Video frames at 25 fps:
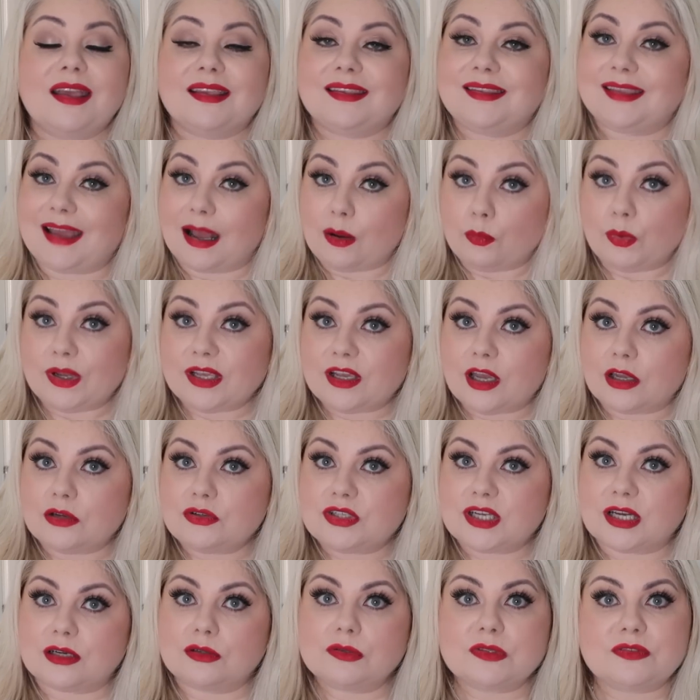Gatwick
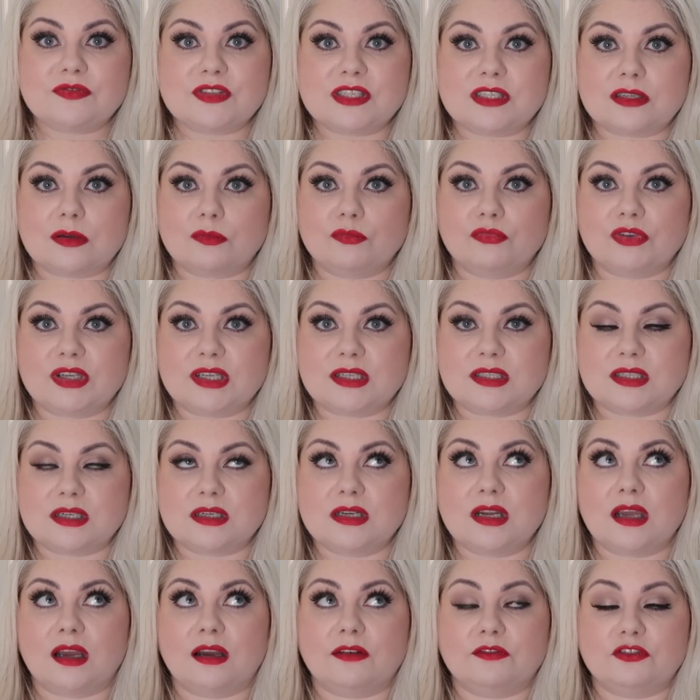hotels for some reason
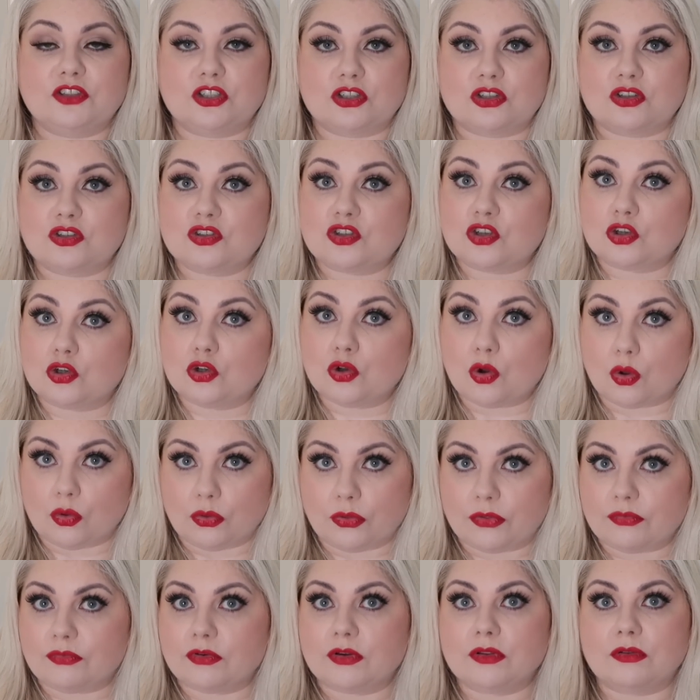have just
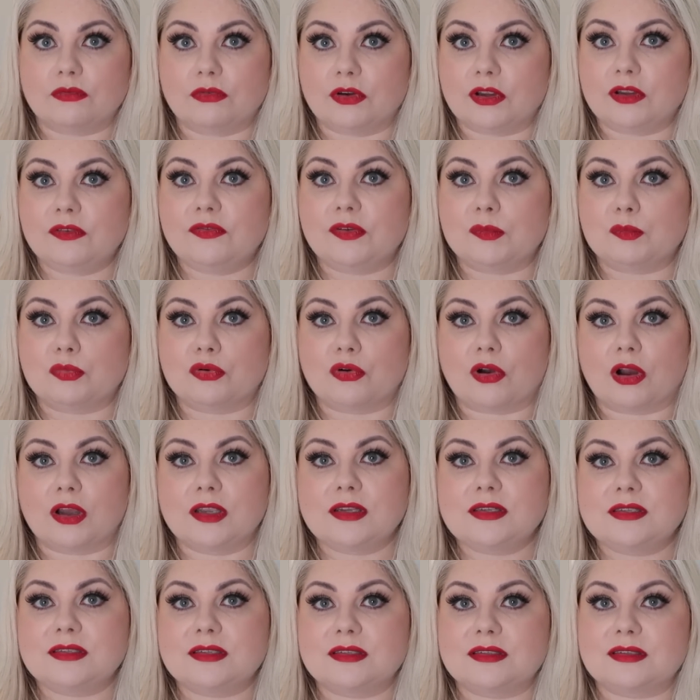gone through the roof in
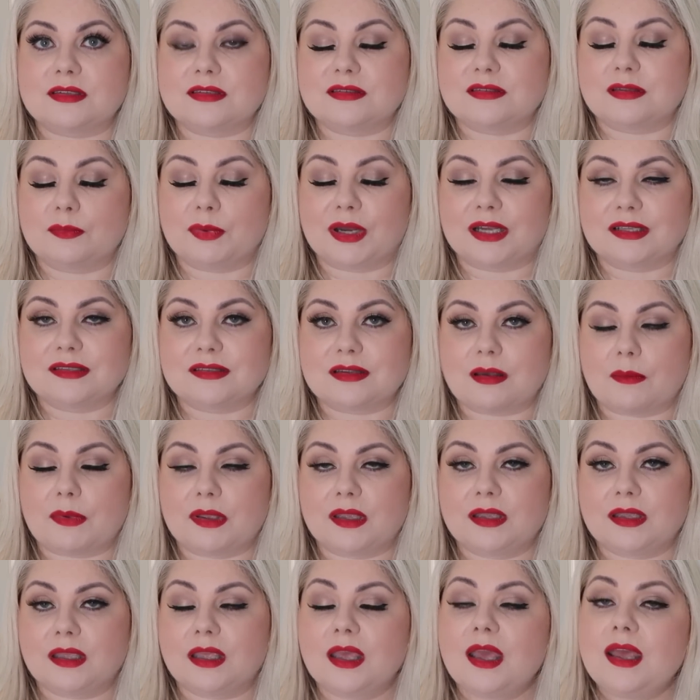price since the
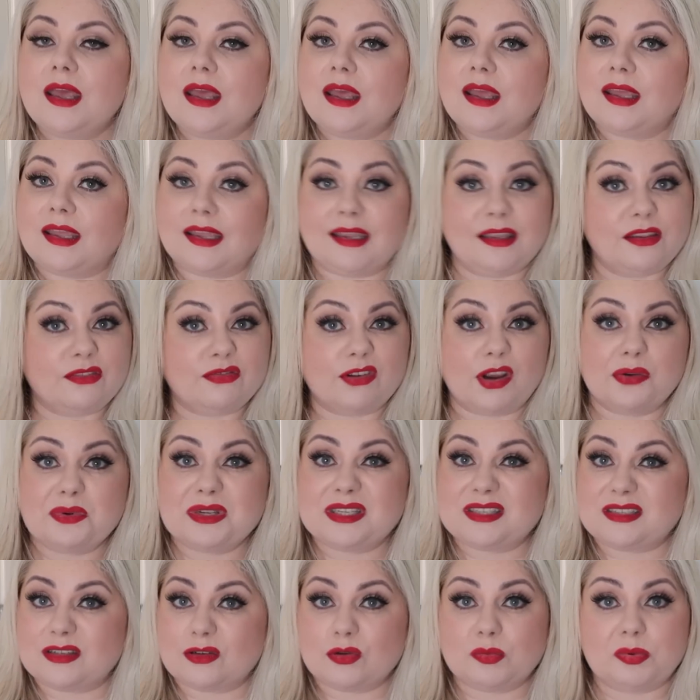pandemic. Heathrow
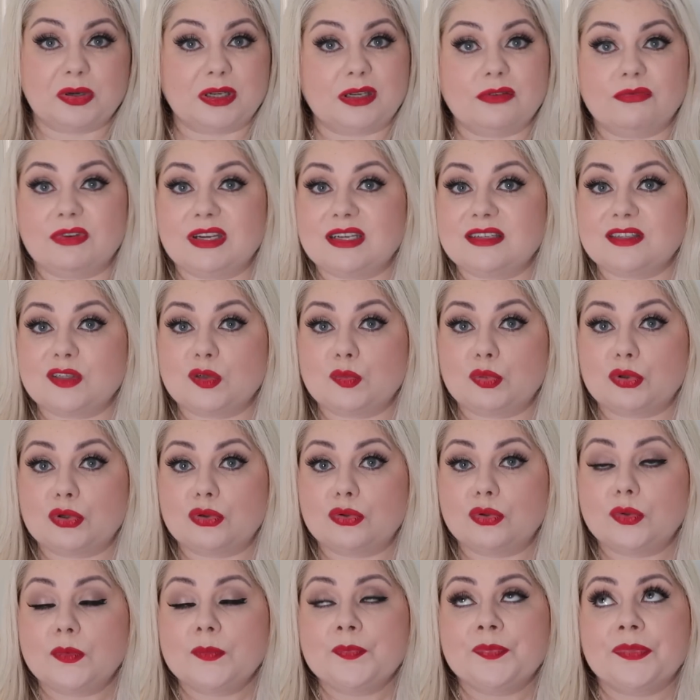is still pretty
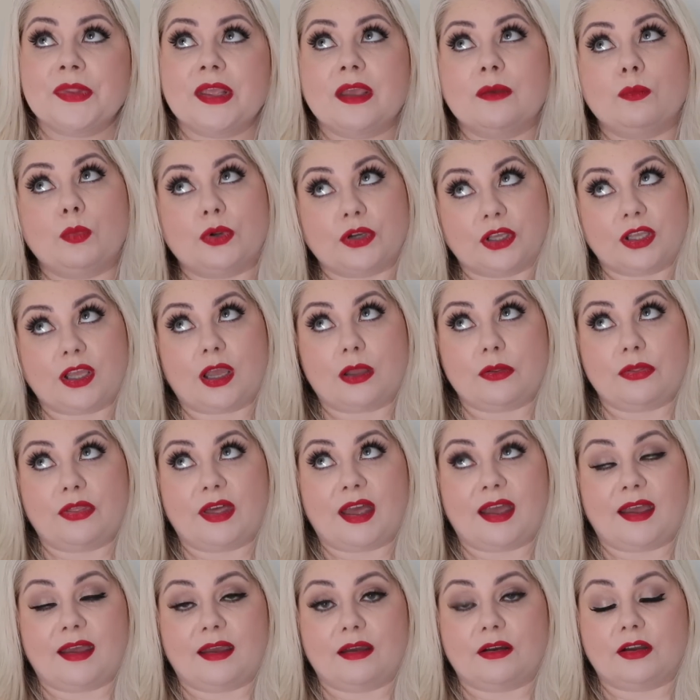reasonable. When I go
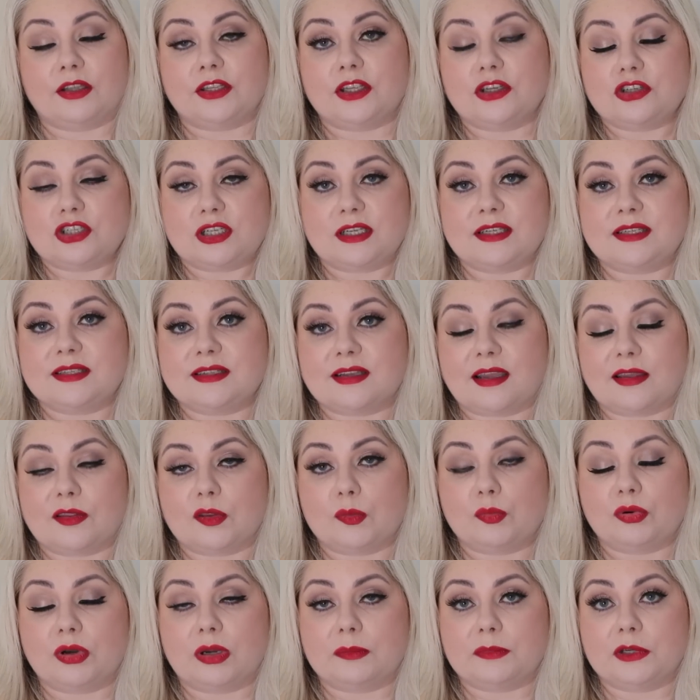there, I usually stay at the
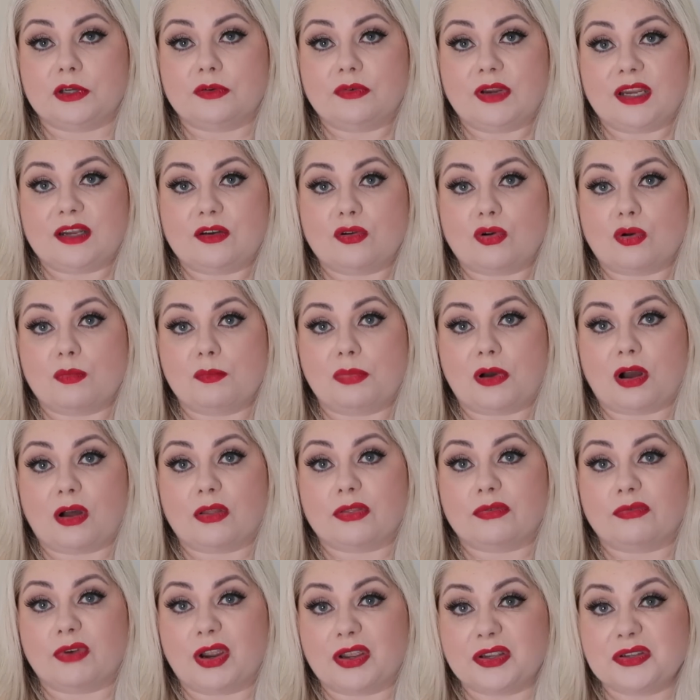Premier Inn on
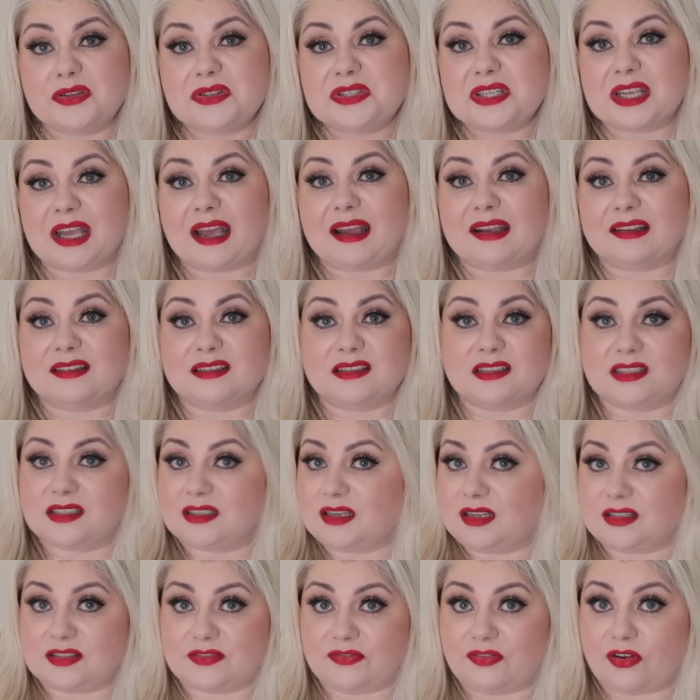Bath Road and
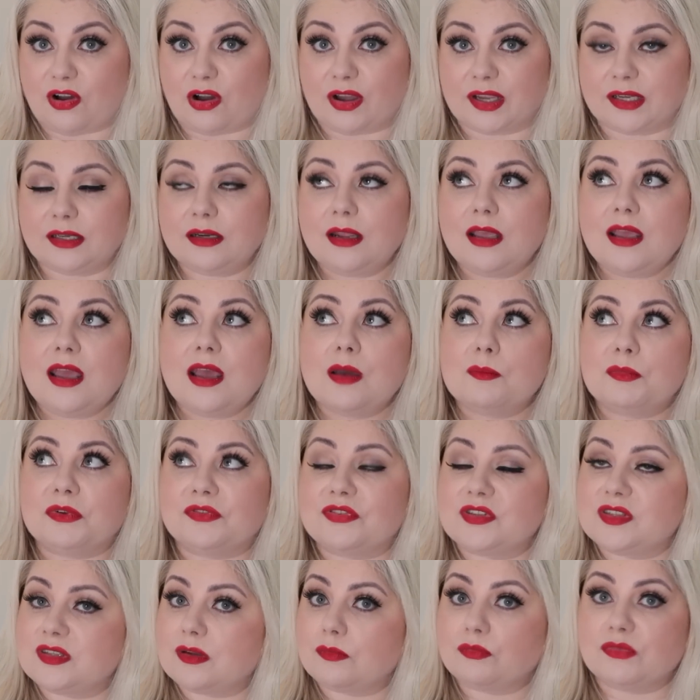it's fine, but
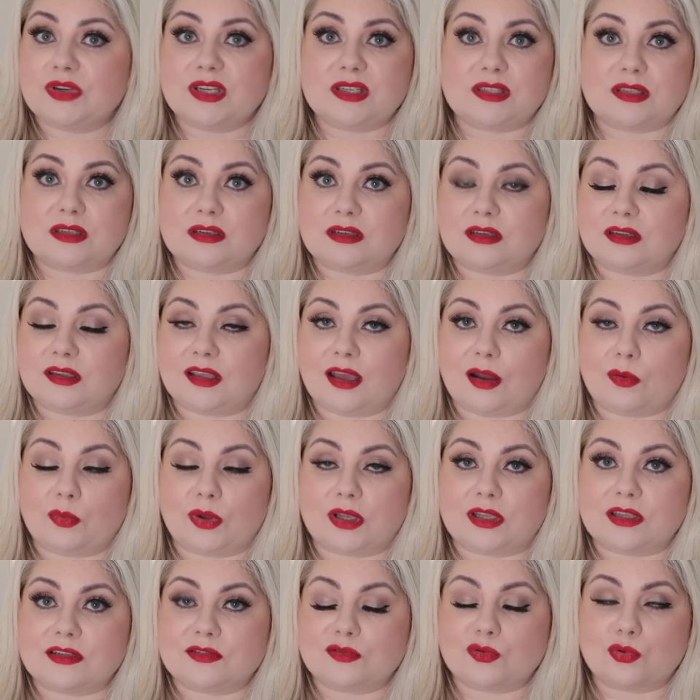for some reason
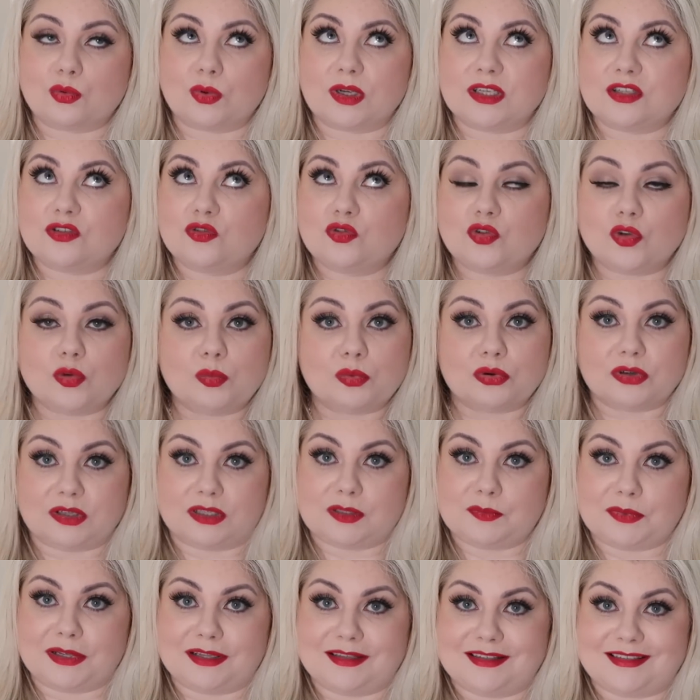Gatwick is always super
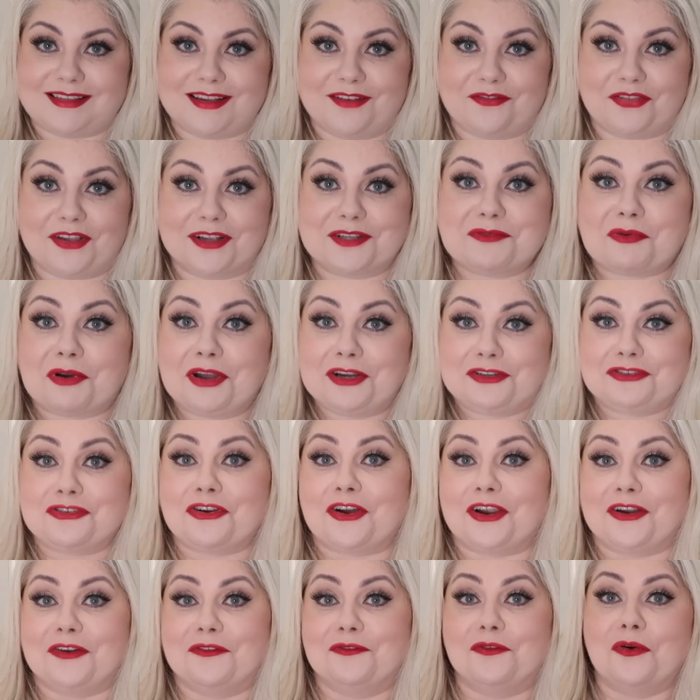expensive. That's why I
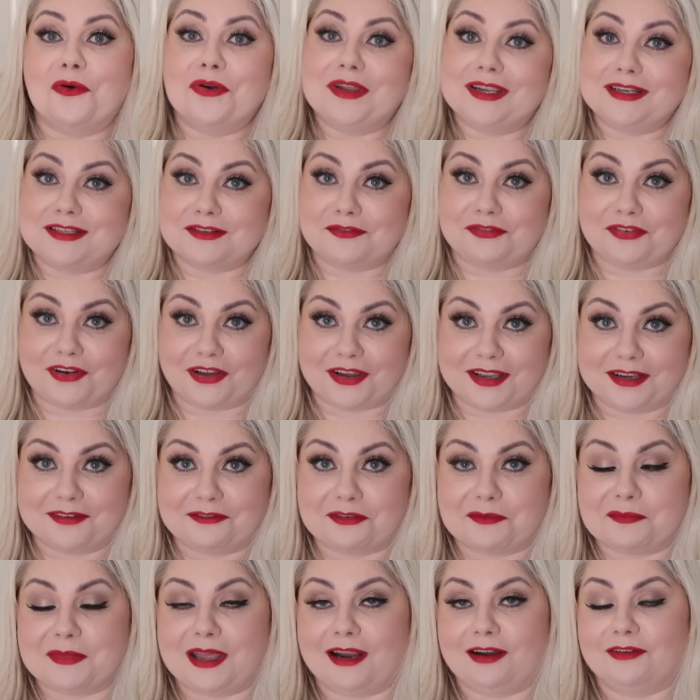try to avoid flying
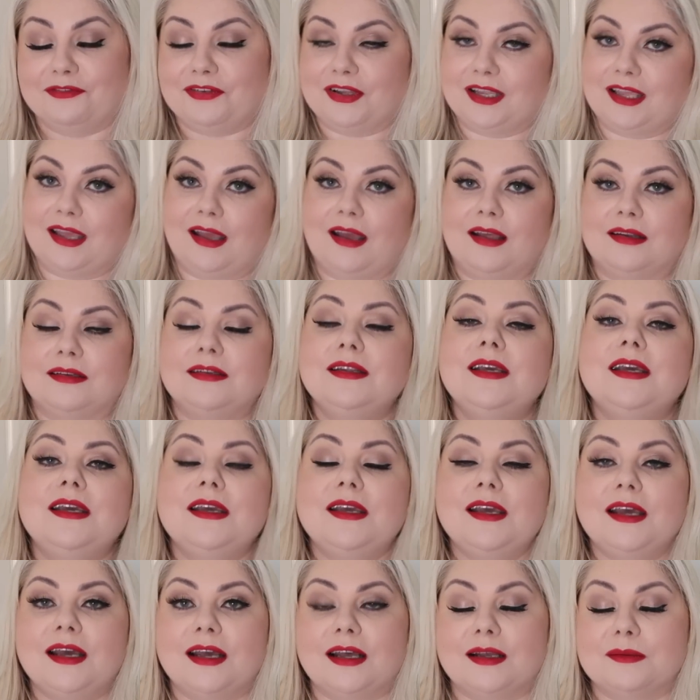from there if I can,
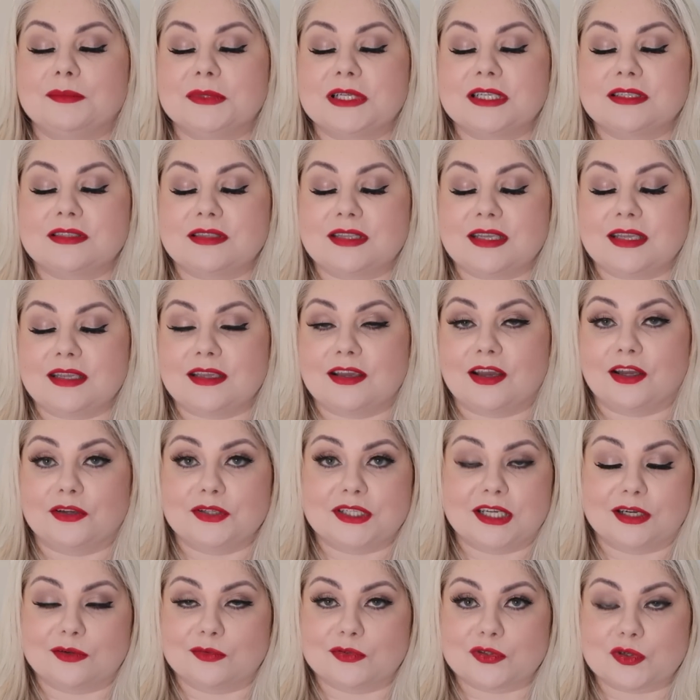because the
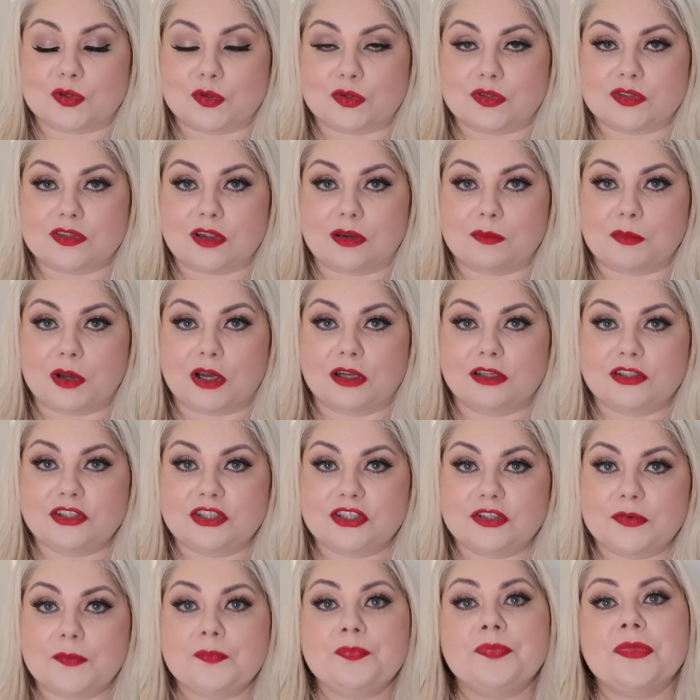hotels cost so
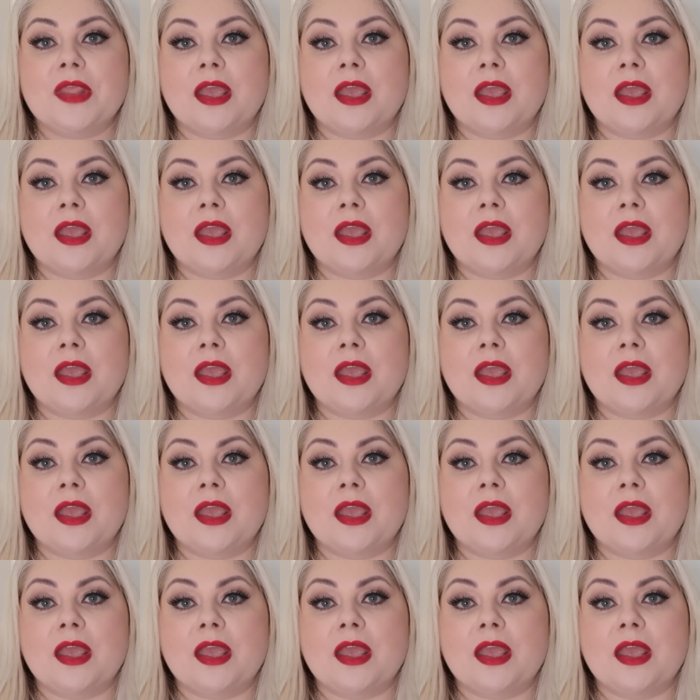much.